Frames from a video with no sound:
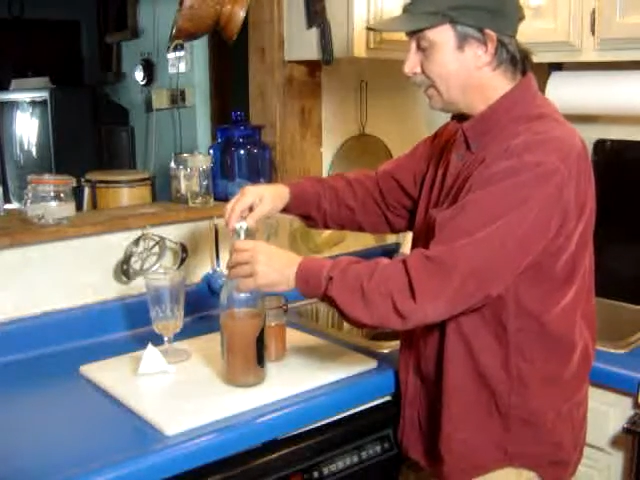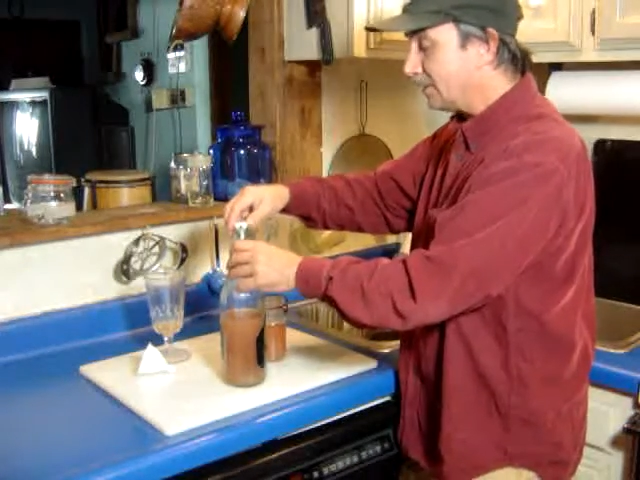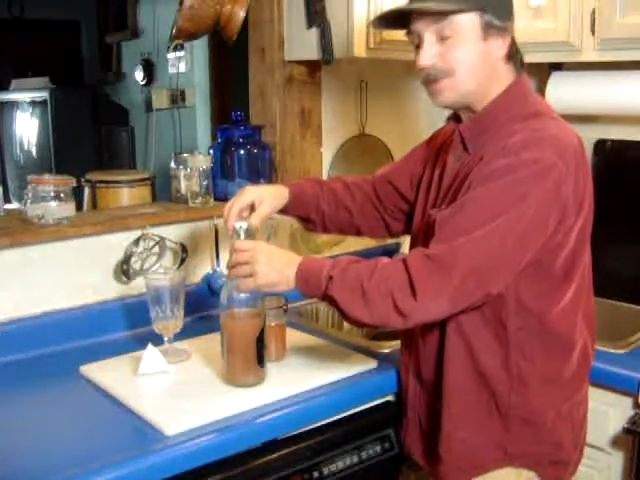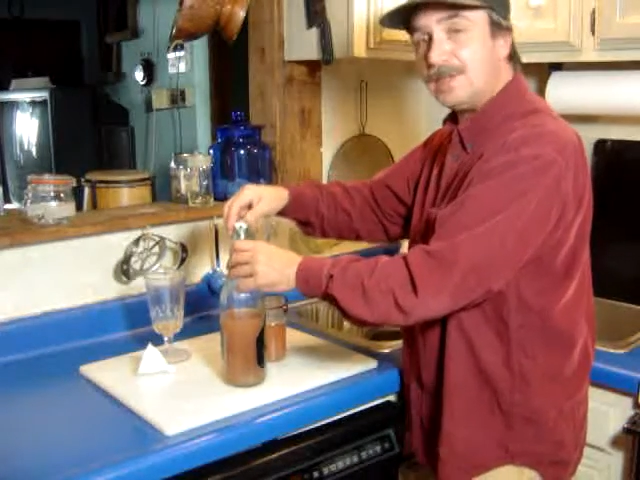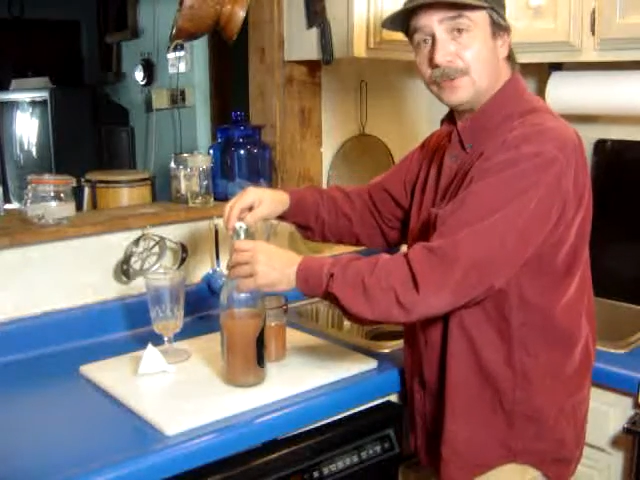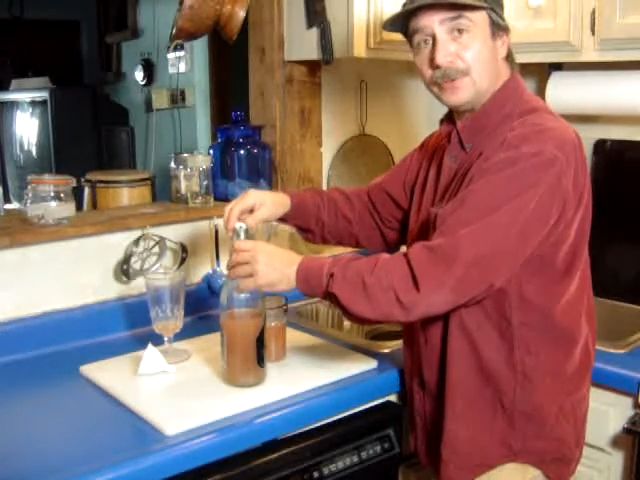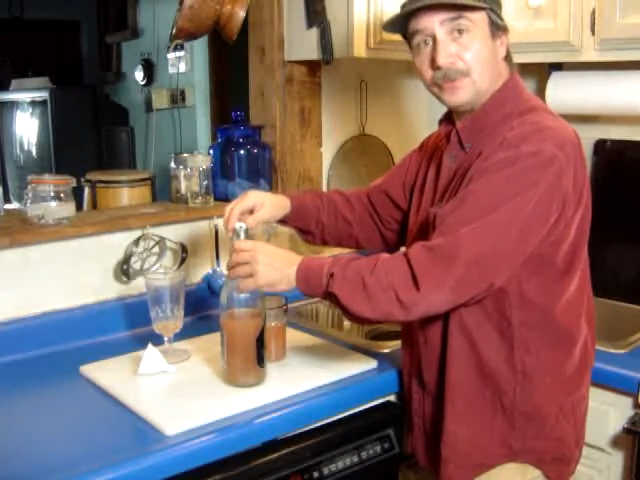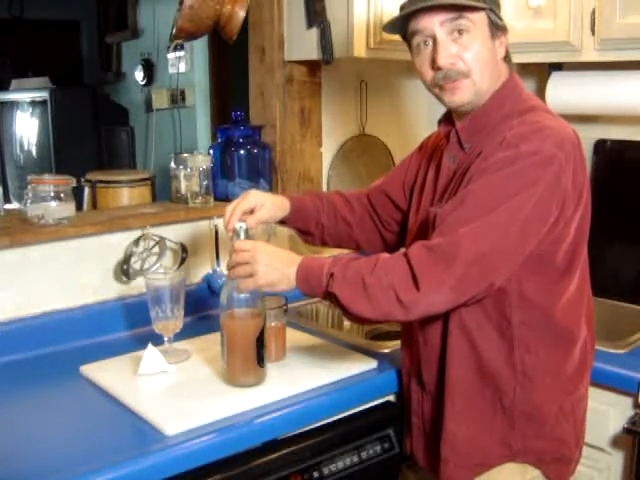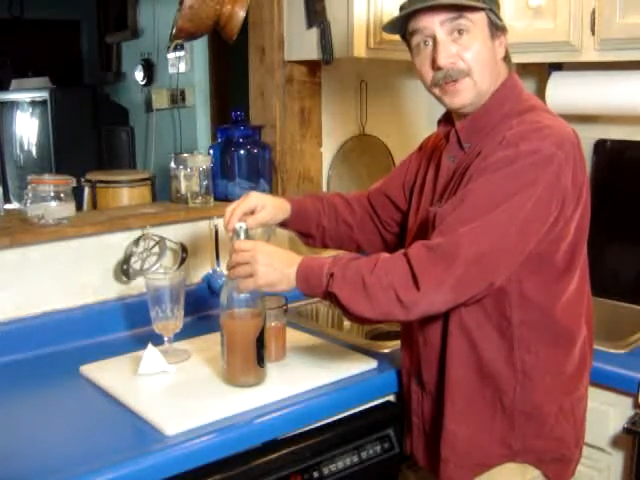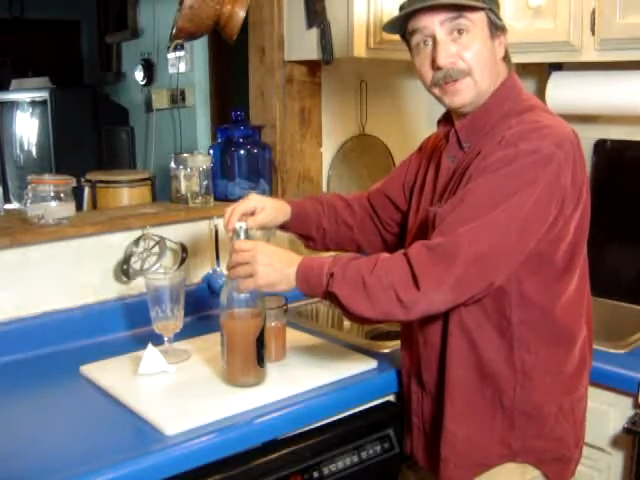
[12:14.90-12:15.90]

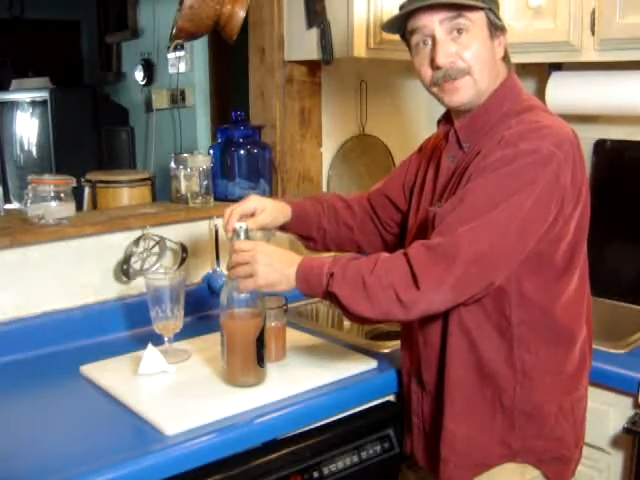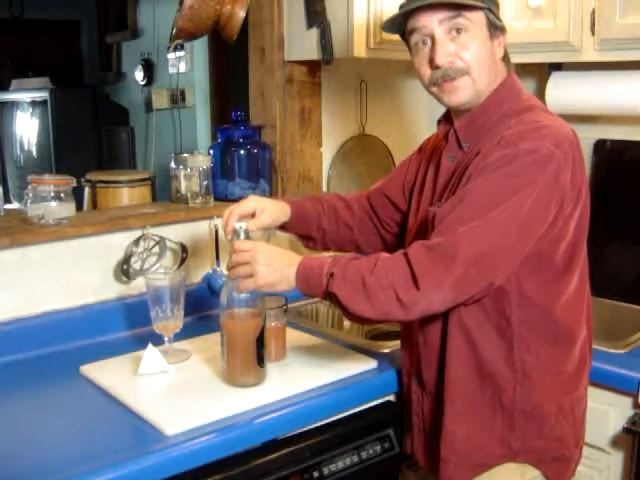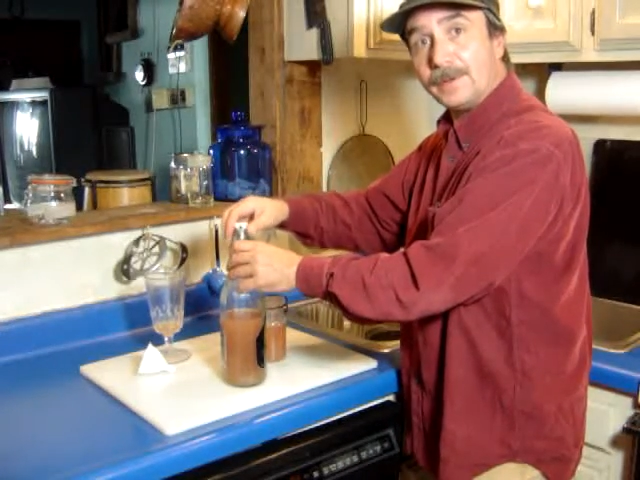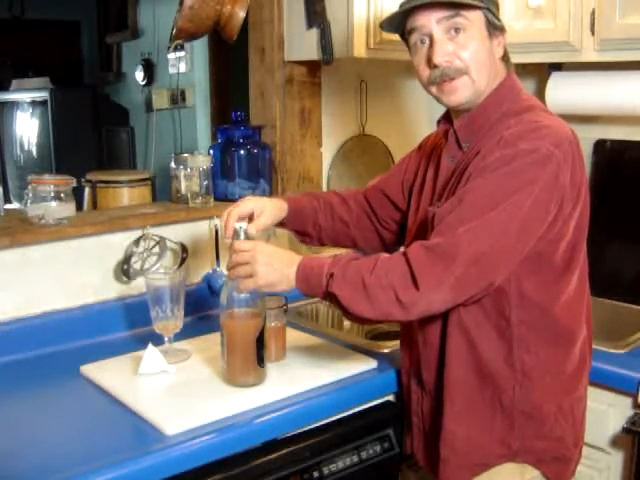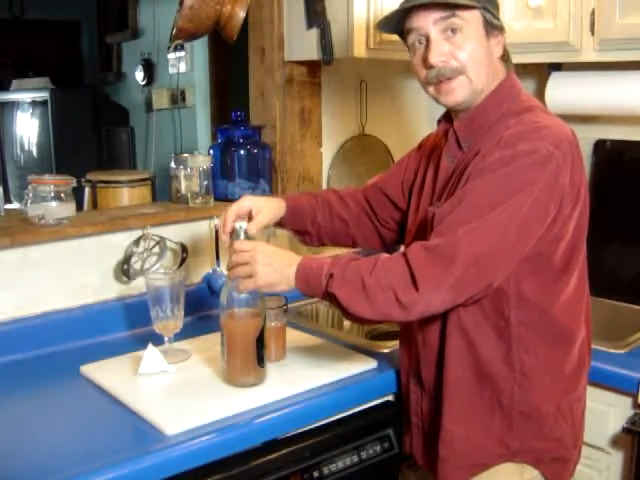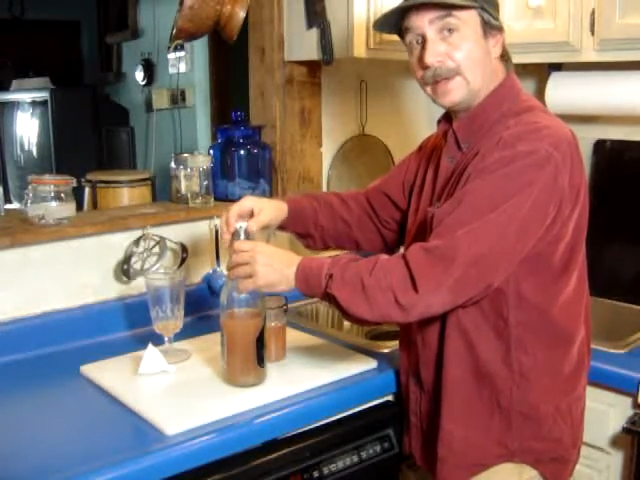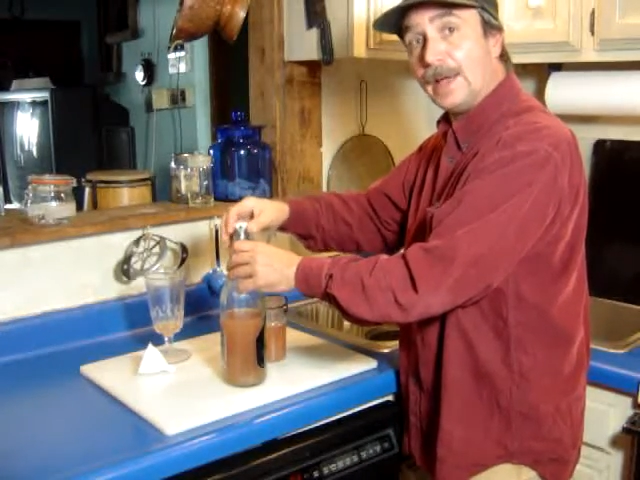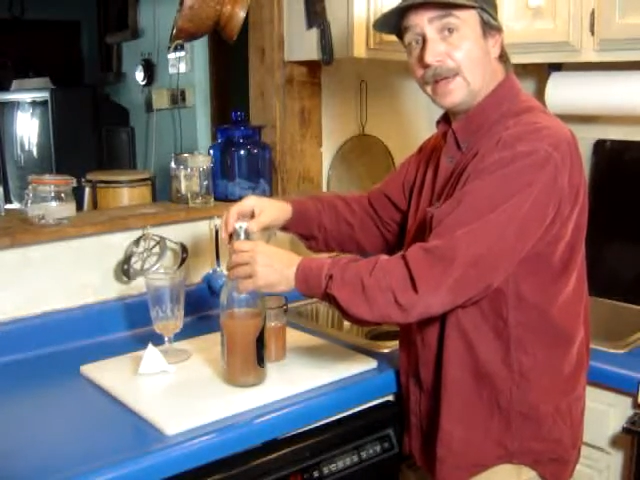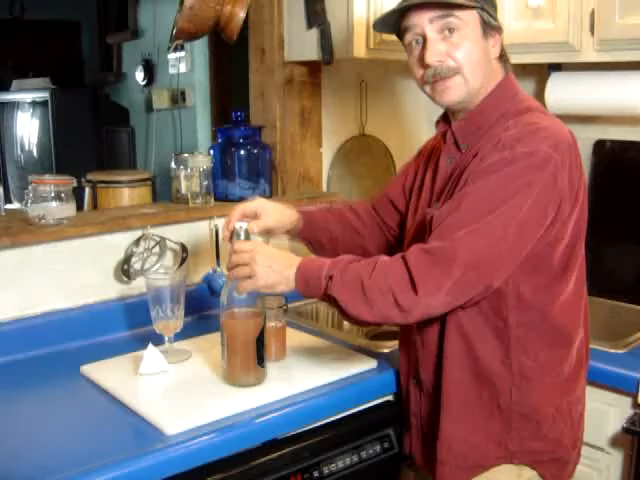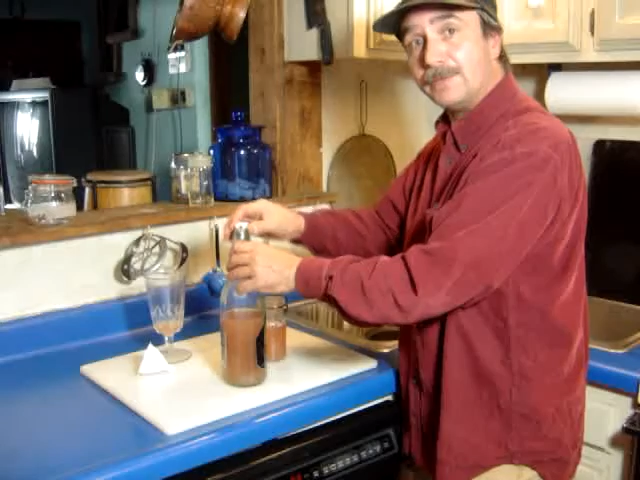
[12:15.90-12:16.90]
sealed with
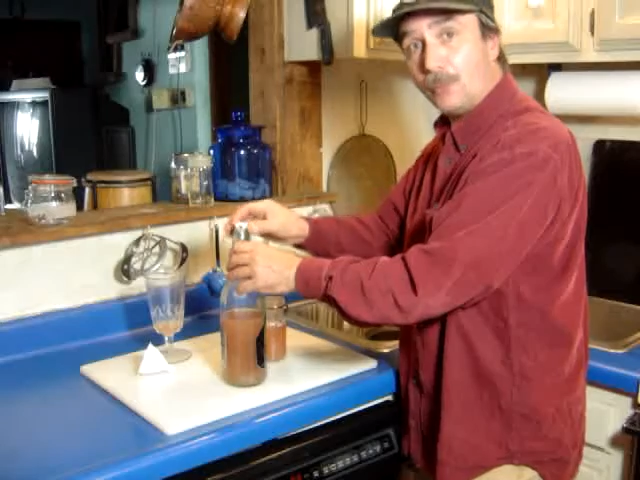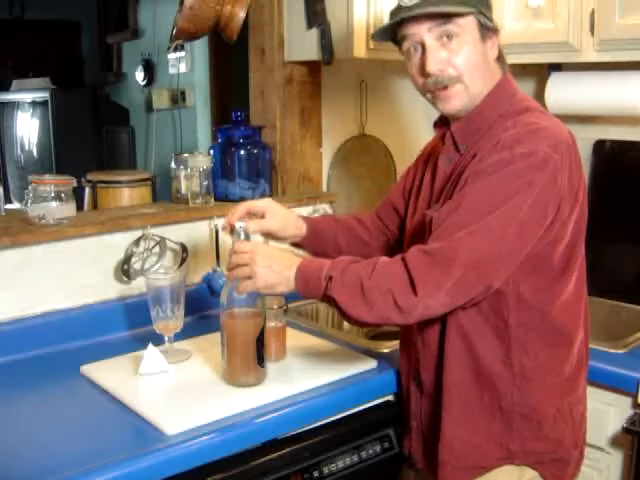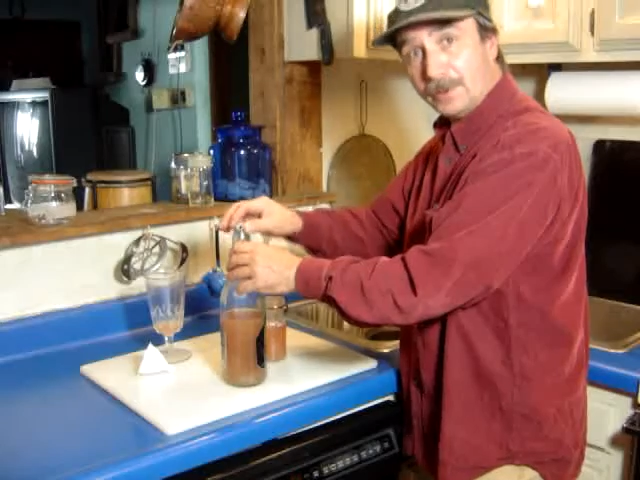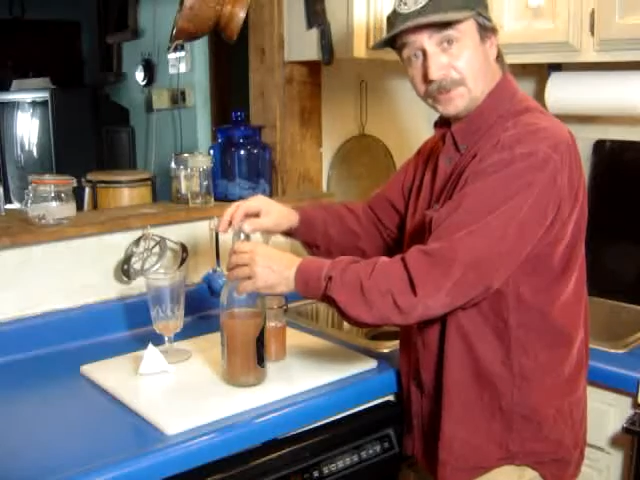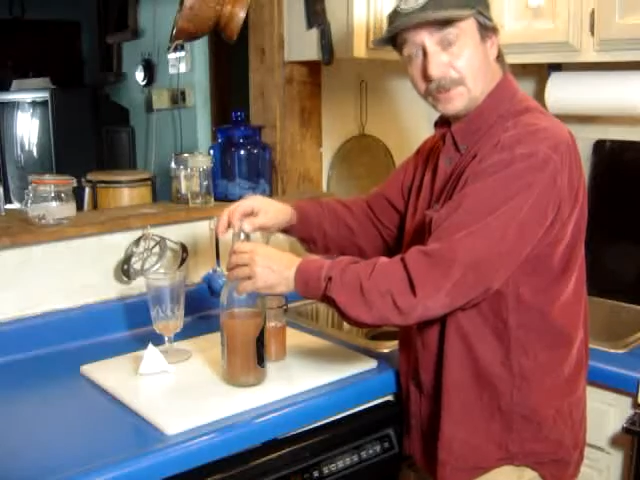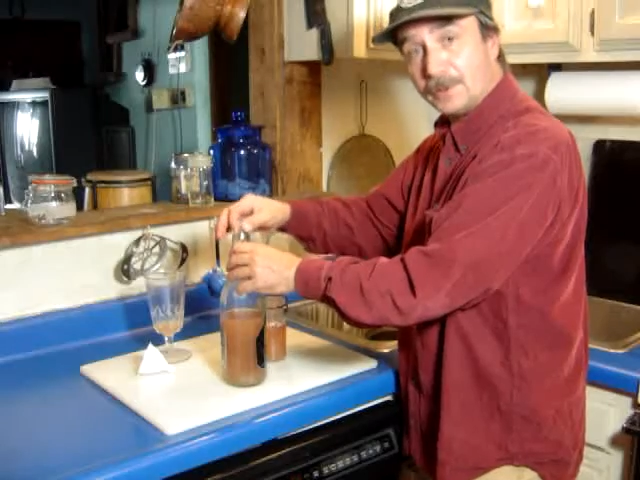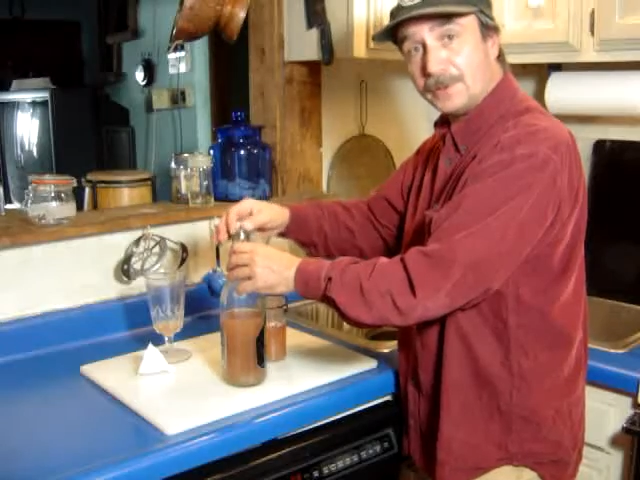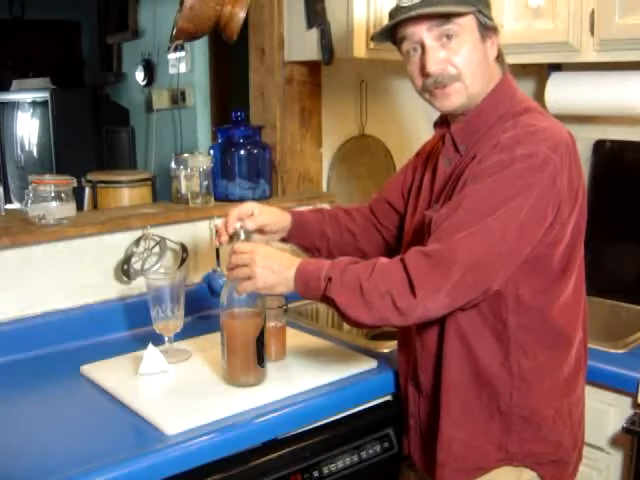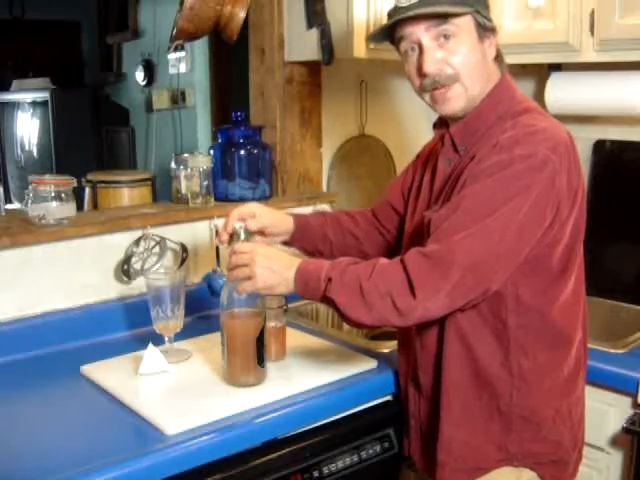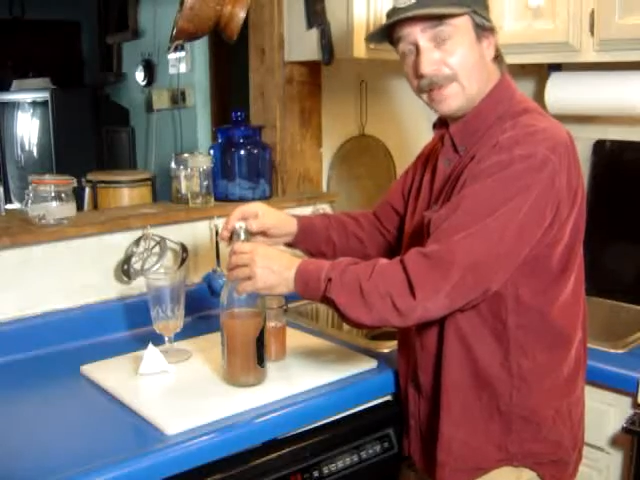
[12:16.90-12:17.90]
olive oil. So we're
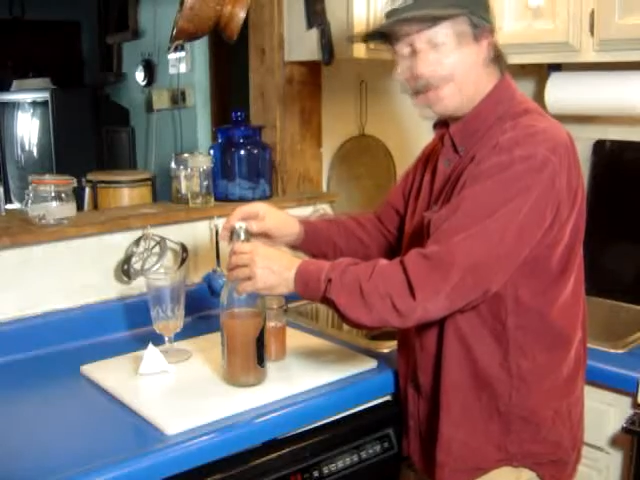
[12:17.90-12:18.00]
going to try